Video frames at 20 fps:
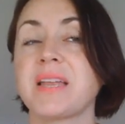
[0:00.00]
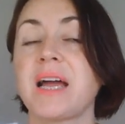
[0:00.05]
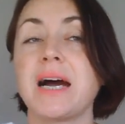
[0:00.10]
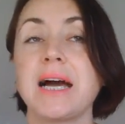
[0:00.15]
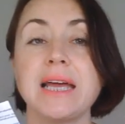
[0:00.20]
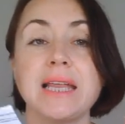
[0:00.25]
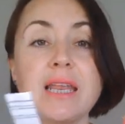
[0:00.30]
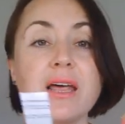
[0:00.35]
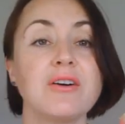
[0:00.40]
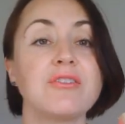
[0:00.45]

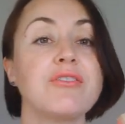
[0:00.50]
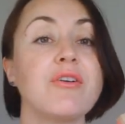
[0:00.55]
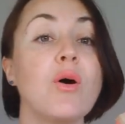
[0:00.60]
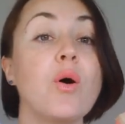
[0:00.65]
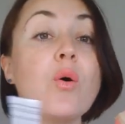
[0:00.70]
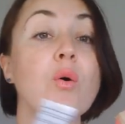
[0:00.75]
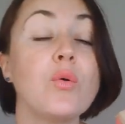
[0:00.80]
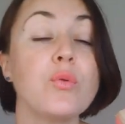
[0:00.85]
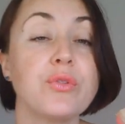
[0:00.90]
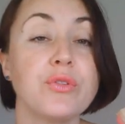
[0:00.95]
I love
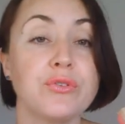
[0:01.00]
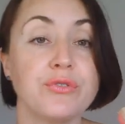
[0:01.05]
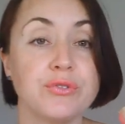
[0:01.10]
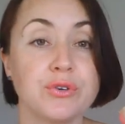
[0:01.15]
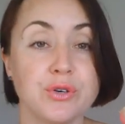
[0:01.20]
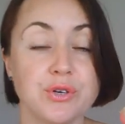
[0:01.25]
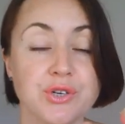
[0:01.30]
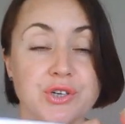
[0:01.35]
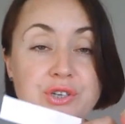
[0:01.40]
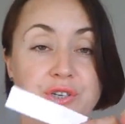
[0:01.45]
all the
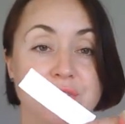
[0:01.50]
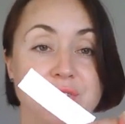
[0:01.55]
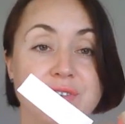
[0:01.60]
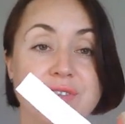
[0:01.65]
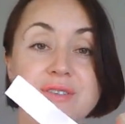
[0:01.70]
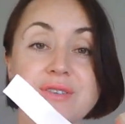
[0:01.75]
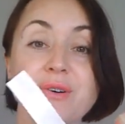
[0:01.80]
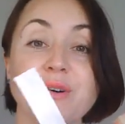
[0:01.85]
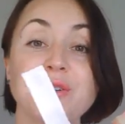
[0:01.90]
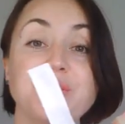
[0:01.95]

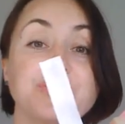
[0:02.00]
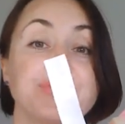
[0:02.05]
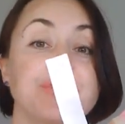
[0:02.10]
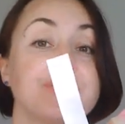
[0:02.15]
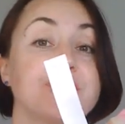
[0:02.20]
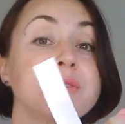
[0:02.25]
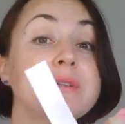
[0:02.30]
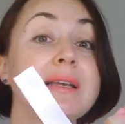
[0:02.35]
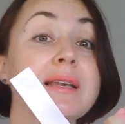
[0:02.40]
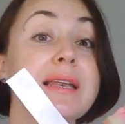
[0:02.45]
versions
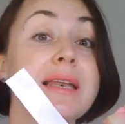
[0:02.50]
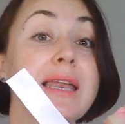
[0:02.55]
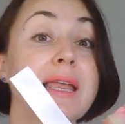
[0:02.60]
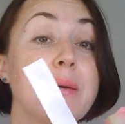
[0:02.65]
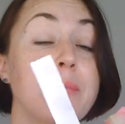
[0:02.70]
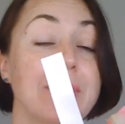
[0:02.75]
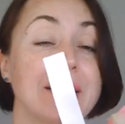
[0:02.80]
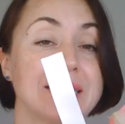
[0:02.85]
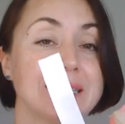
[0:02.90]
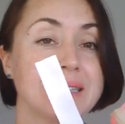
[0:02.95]
of La
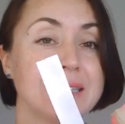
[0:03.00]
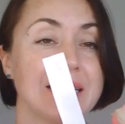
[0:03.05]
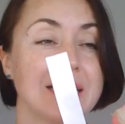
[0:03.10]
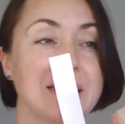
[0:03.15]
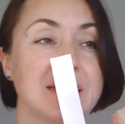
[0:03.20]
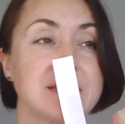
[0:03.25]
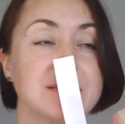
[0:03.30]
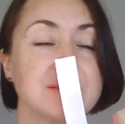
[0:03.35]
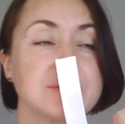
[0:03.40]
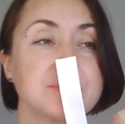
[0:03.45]

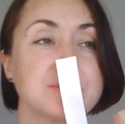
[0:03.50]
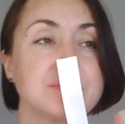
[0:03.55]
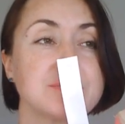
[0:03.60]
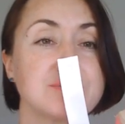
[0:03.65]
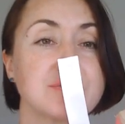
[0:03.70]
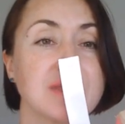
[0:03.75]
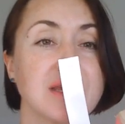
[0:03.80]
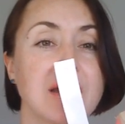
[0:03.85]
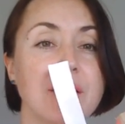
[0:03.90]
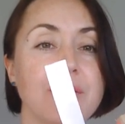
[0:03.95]
Panthère.
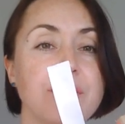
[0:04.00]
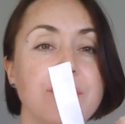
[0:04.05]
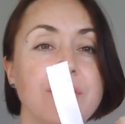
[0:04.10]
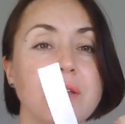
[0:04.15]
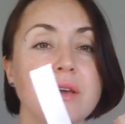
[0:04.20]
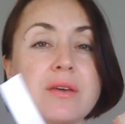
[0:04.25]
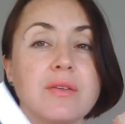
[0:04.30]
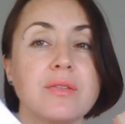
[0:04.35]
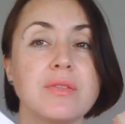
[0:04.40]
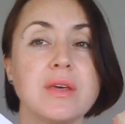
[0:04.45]
I
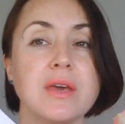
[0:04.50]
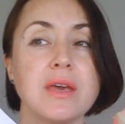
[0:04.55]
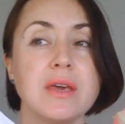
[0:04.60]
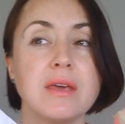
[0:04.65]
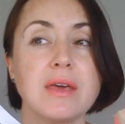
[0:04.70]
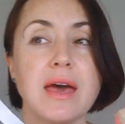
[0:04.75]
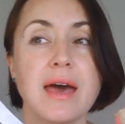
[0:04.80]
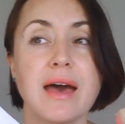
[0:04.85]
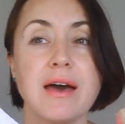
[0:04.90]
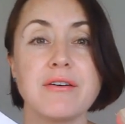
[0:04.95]
think they
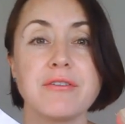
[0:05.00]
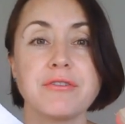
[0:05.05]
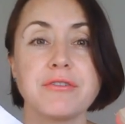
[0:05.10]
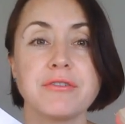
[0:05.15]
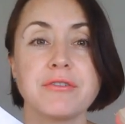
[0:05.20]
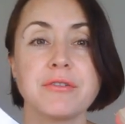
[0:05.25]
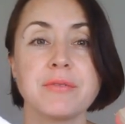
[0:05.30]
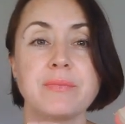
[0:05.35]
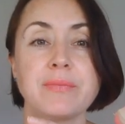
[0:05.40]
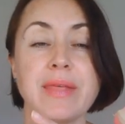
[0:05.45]

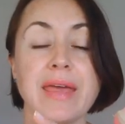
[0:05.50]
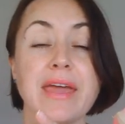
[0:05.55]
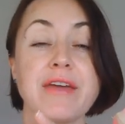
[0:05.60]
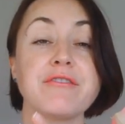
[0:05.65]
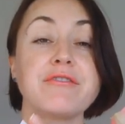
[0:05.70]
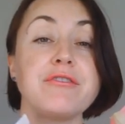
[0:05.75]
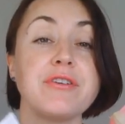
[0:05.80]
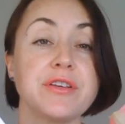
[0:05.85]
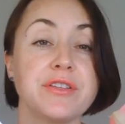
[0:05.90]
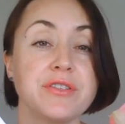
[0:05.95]
have
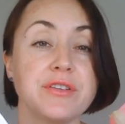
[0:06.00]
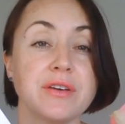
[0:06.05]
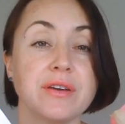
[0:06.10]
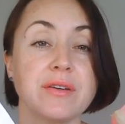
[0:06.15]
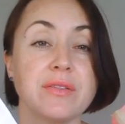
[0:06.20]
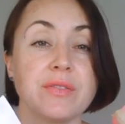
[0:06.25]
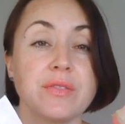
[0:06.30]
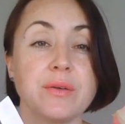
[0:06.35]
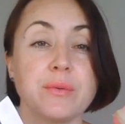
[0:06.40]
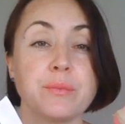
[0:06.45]
everything
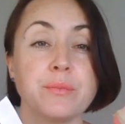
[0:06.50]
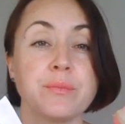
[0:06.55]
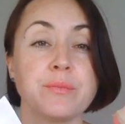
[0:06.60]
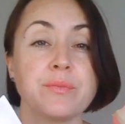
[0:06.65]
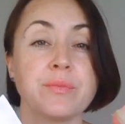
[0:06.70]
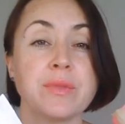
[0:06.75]
in them.